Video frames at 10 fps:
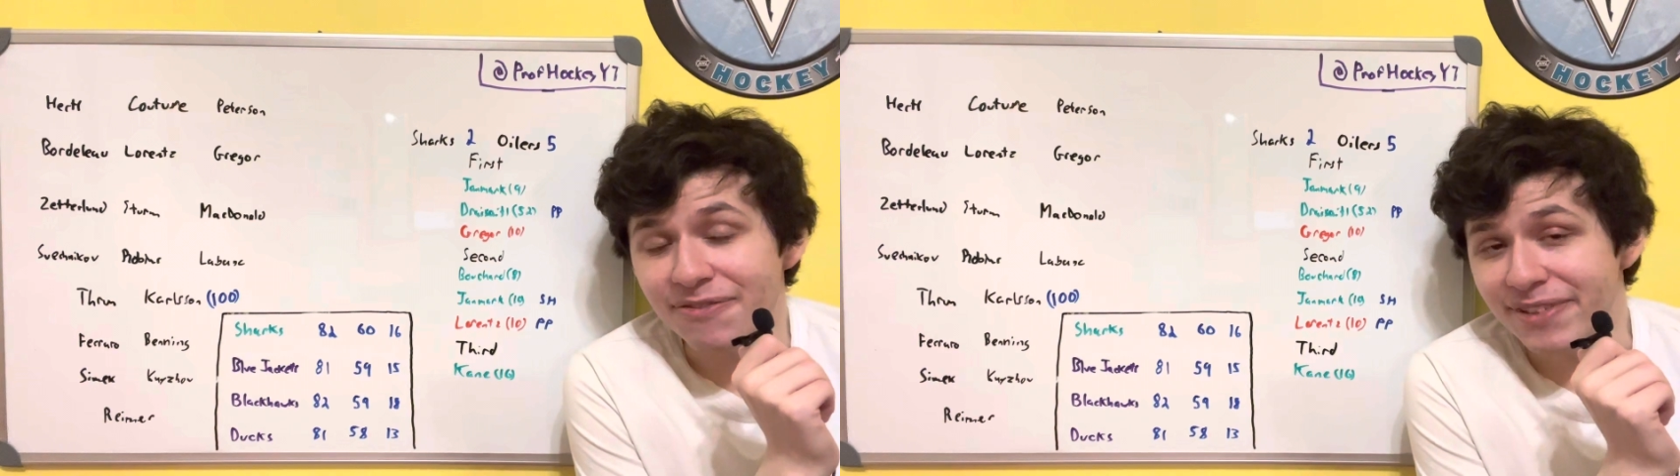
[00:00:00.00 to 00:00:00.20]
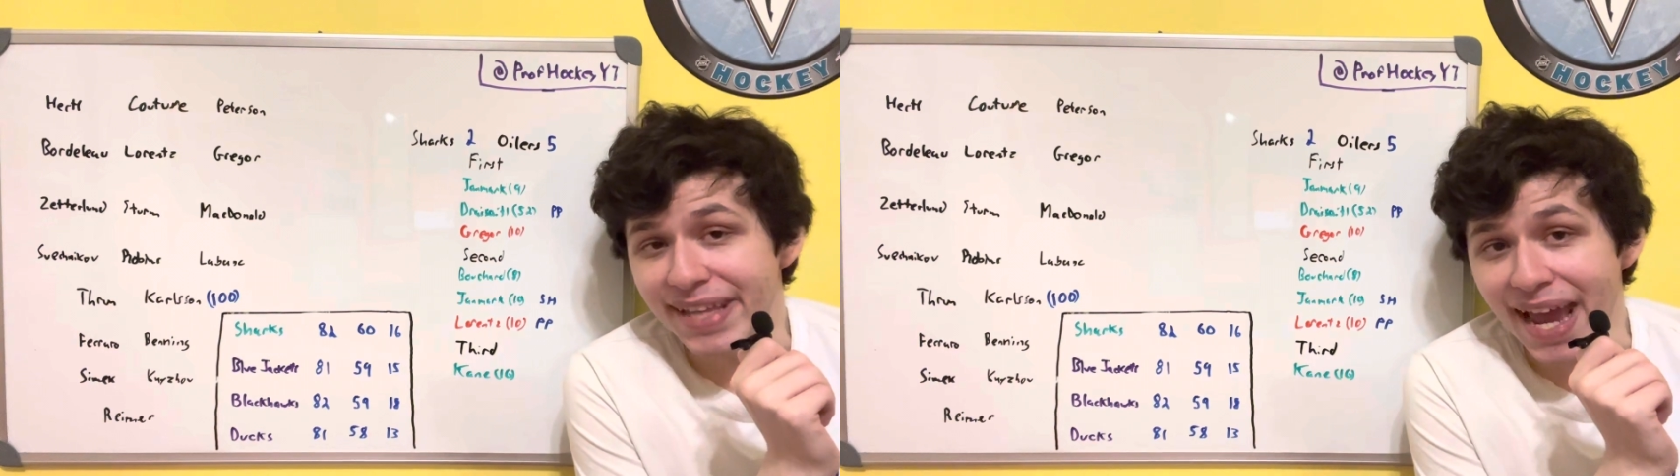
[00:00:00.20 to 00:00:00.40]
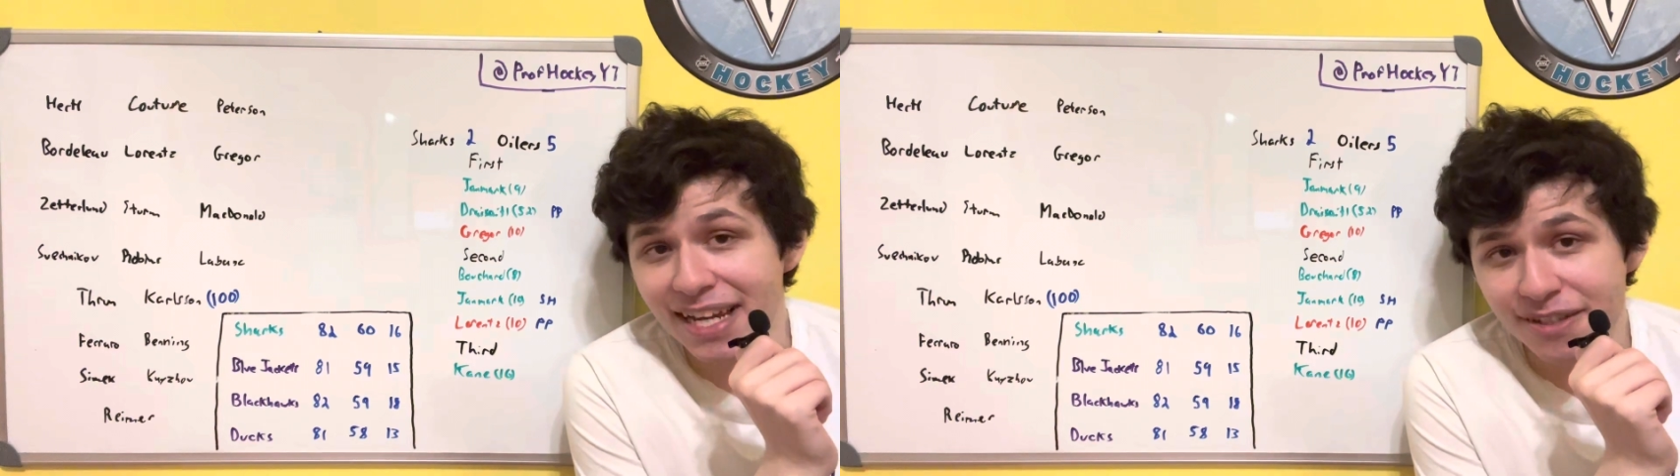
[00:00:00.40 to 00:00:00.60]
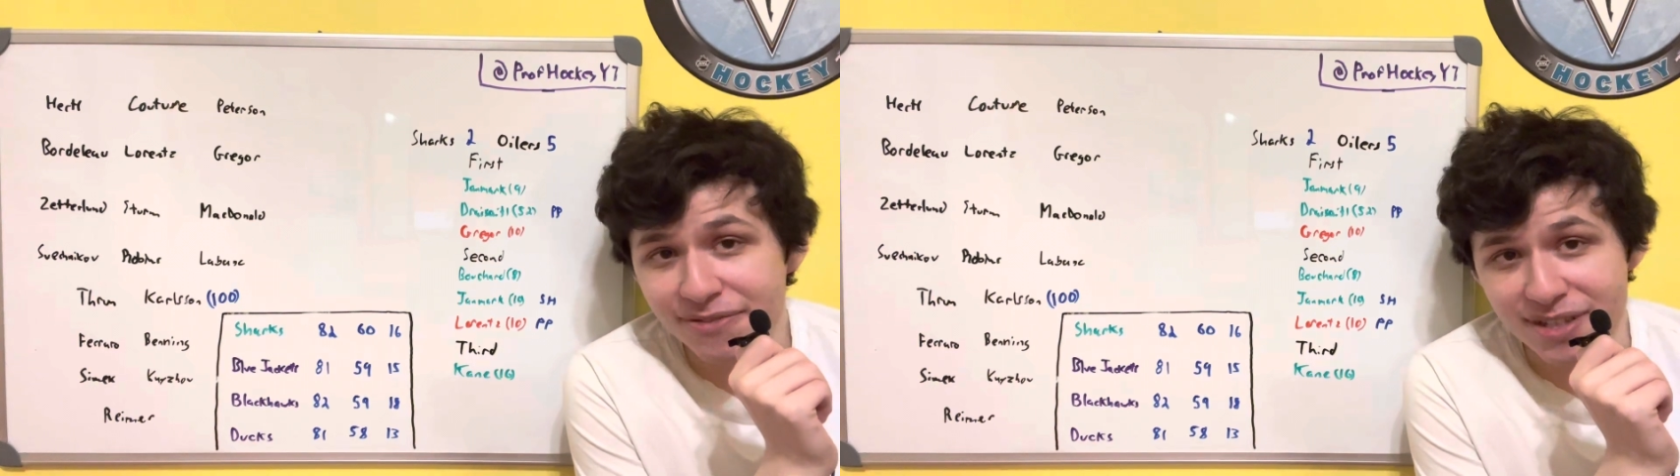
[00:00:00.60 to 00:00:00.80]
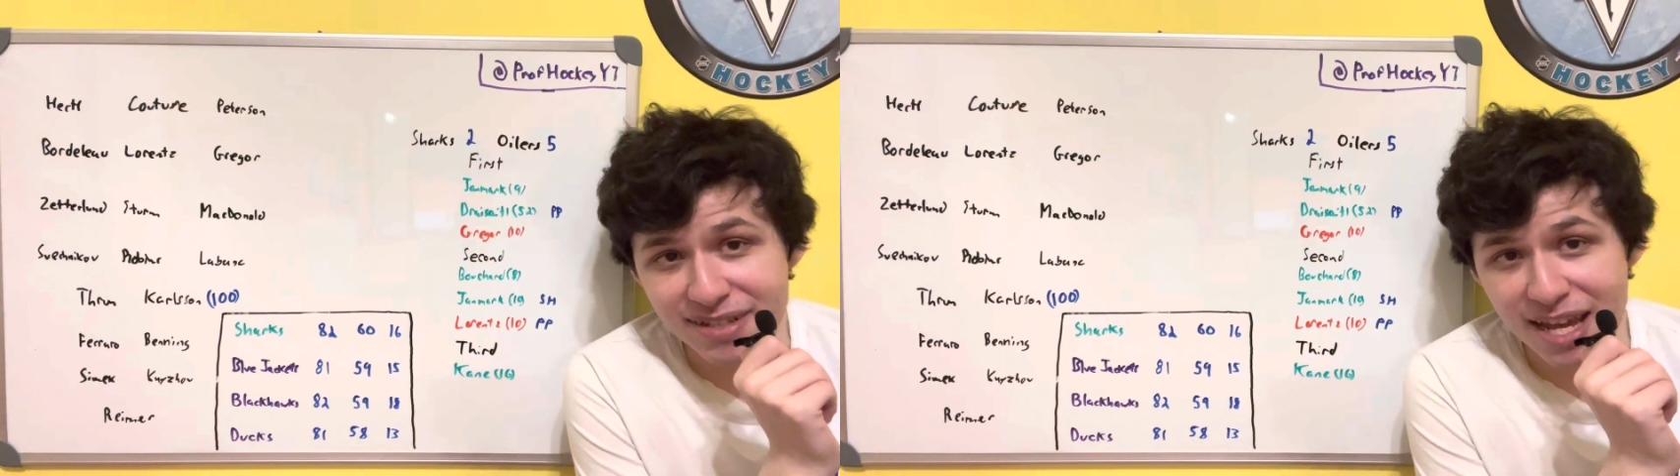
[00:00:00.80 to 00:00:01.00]
of
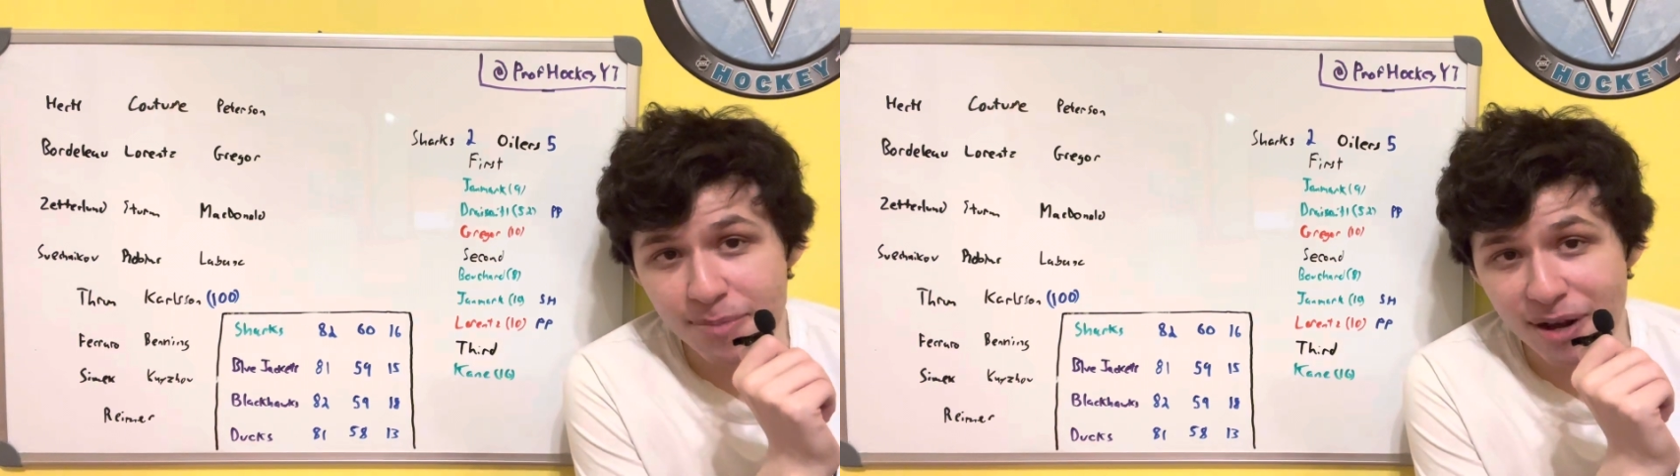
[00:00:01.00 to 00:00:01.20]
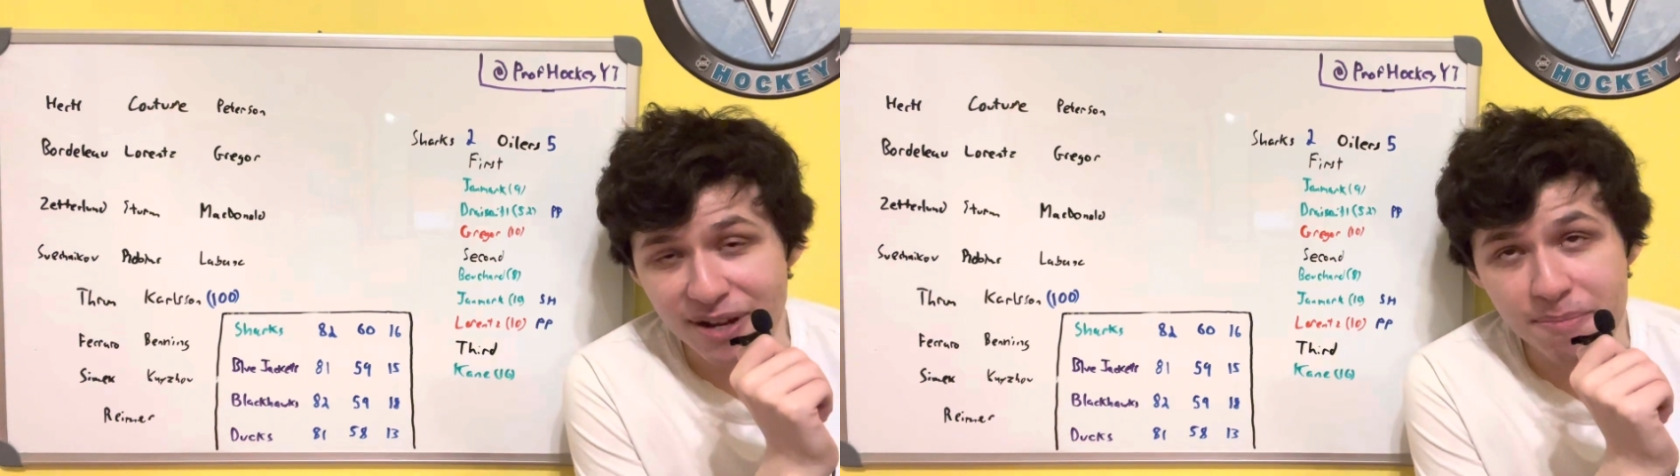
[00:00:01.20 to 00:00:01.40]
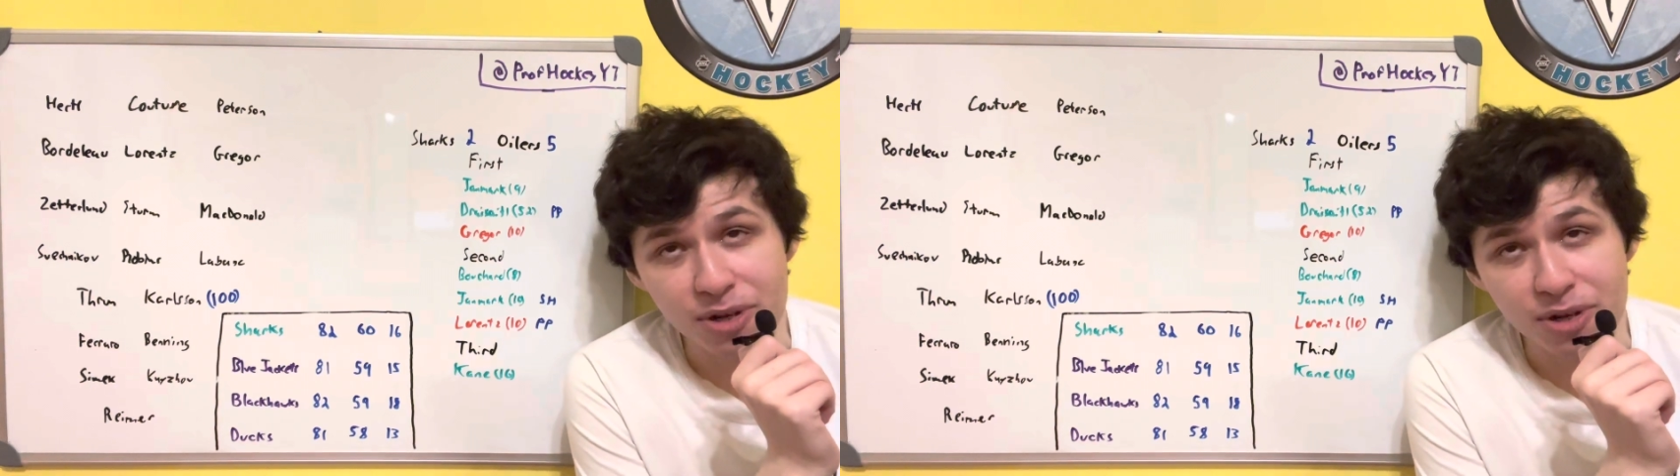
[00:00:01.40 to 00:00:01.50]
negative to say about him,